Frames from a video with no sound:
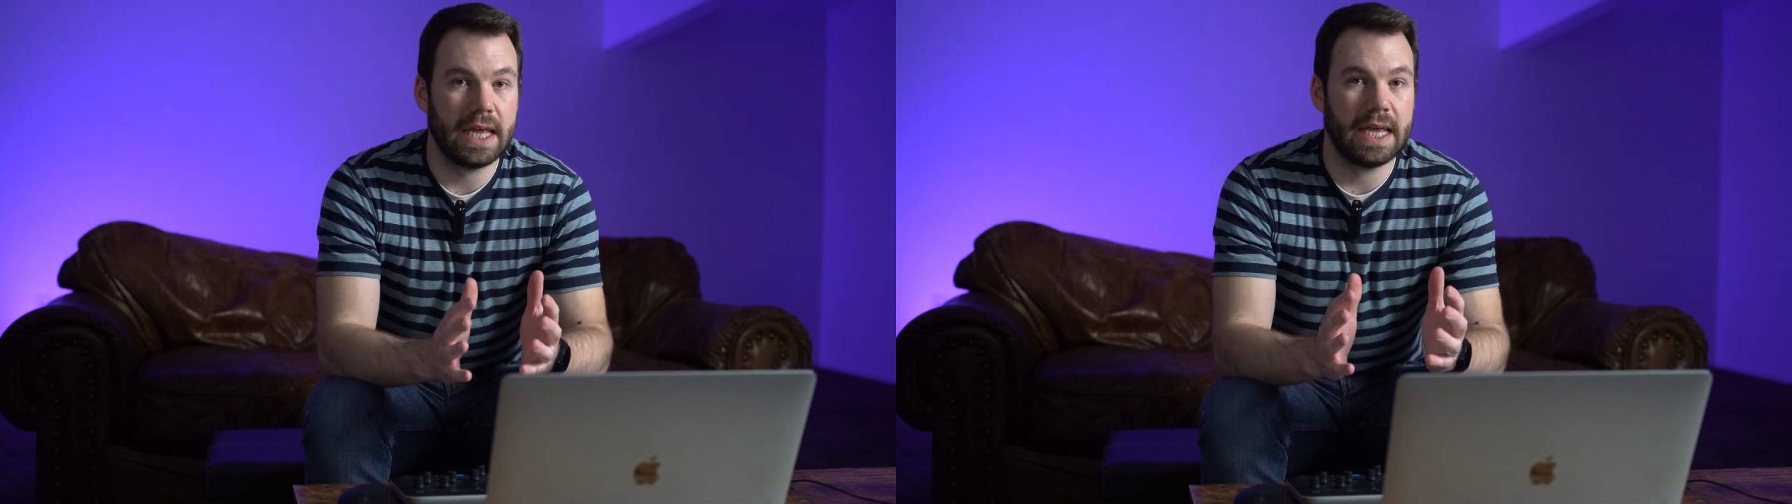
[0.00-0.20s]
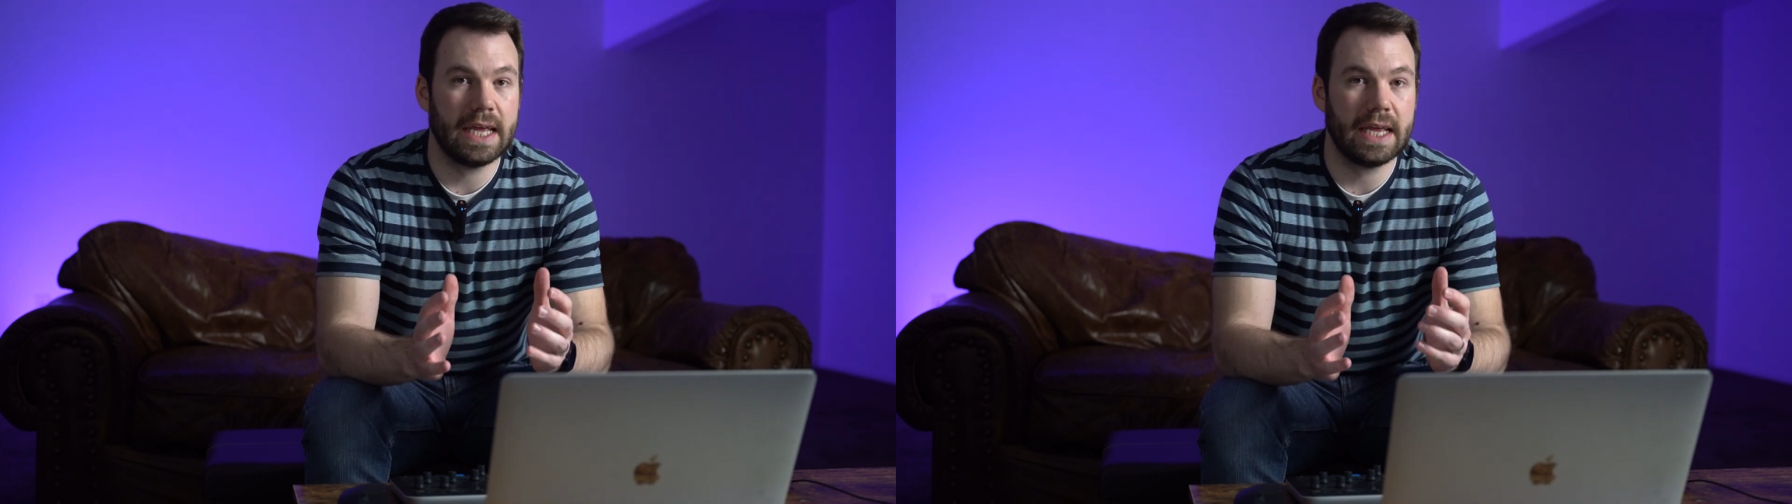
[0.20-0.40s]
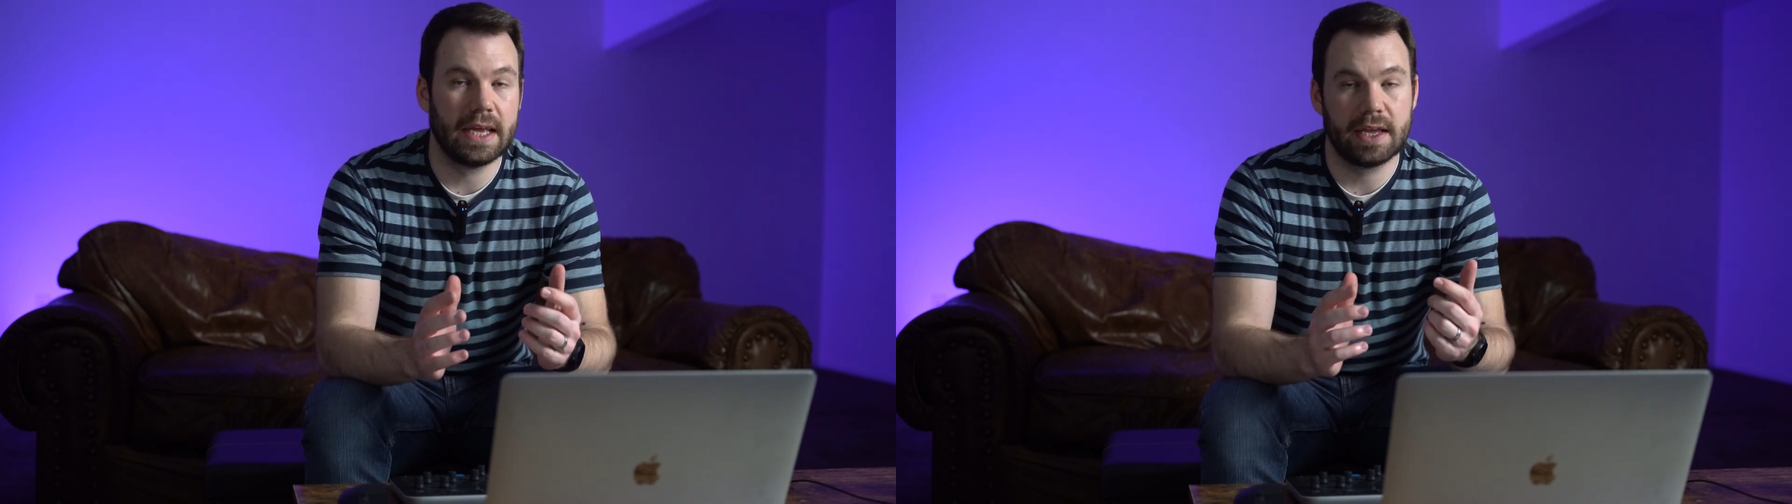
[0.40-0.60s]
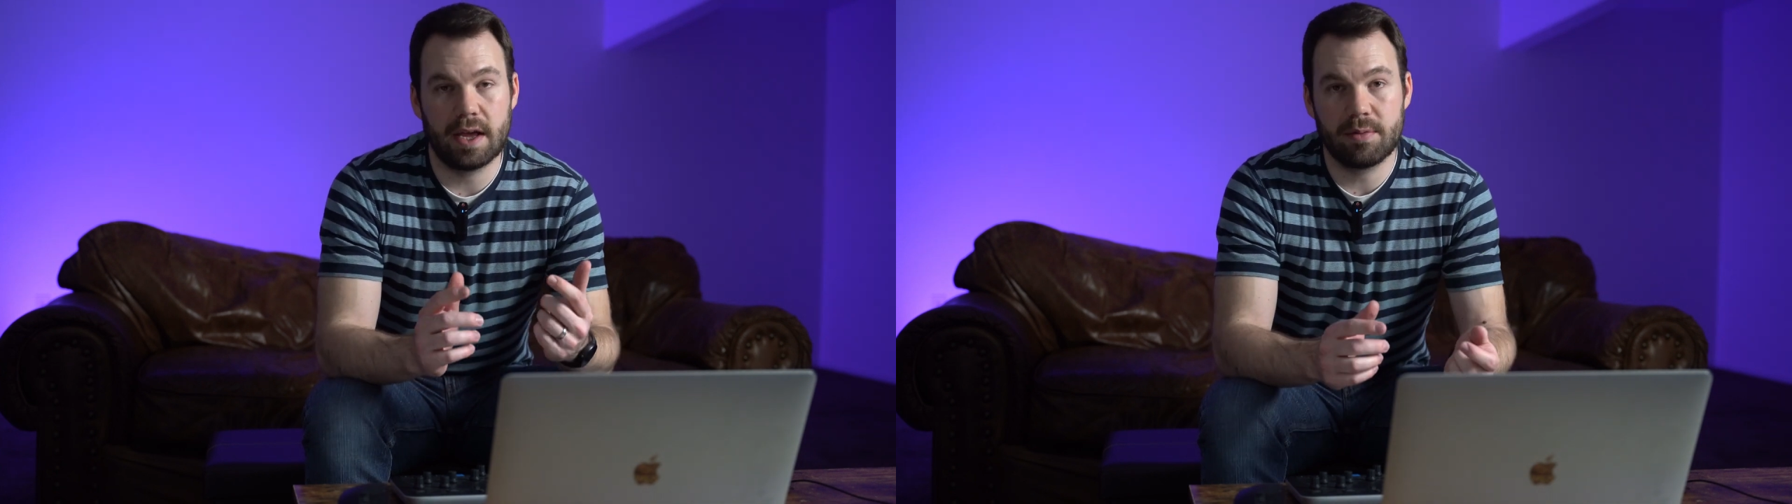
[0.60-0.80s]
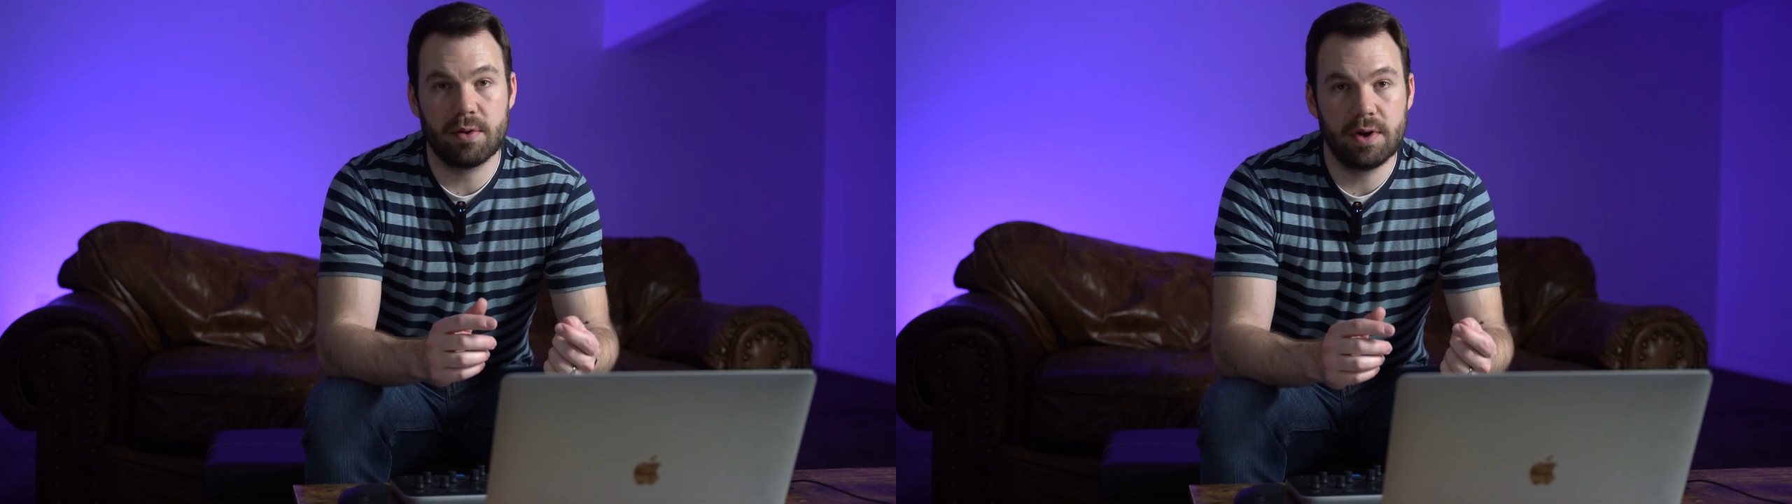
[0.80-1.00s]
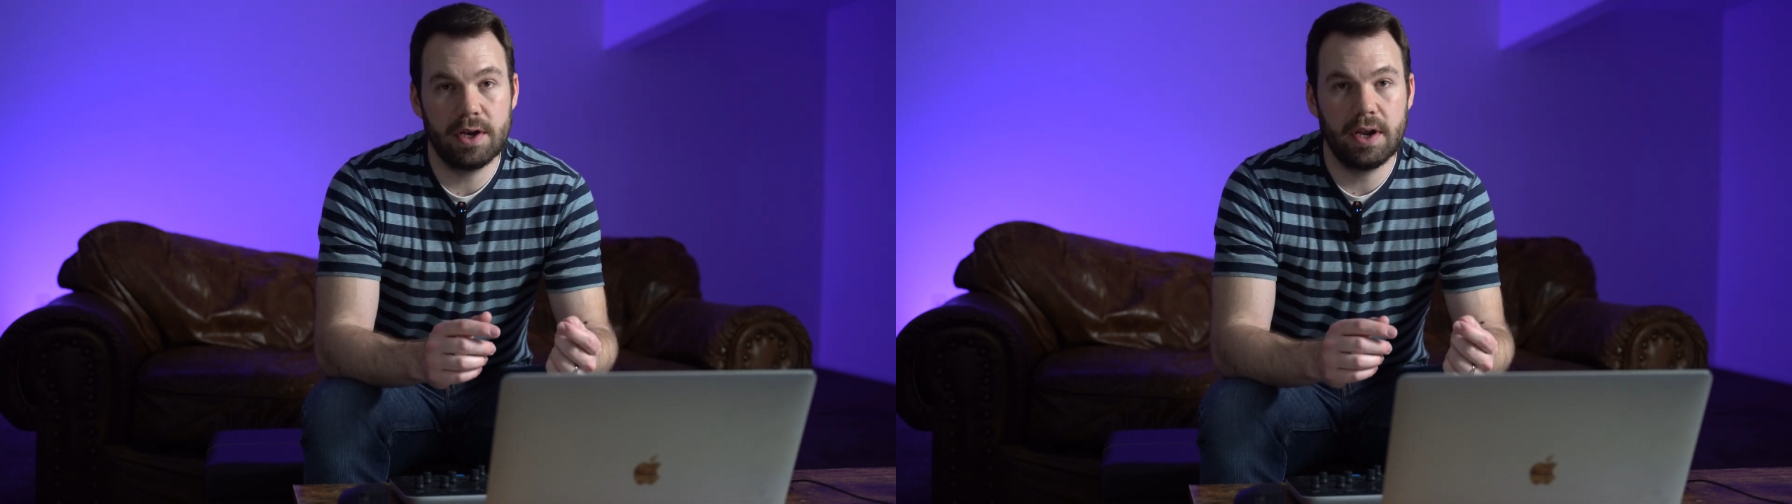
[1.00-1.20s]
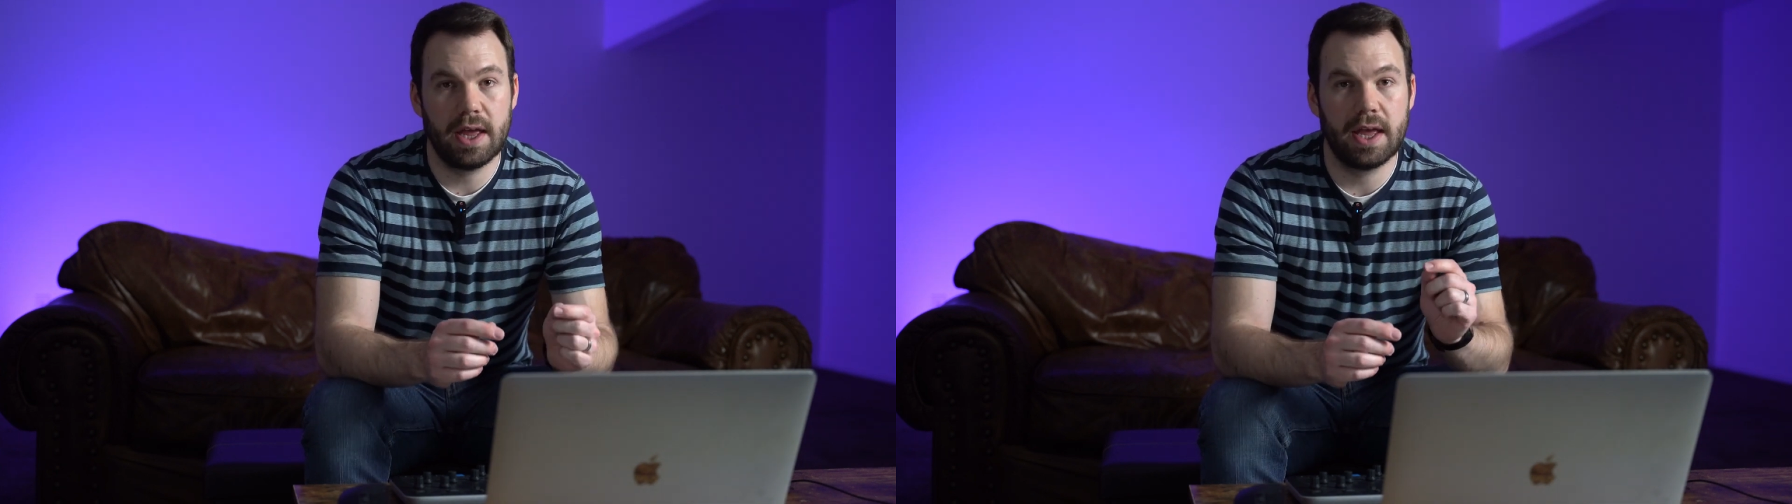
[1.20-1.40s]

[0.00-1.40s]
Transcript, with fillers: in Capture One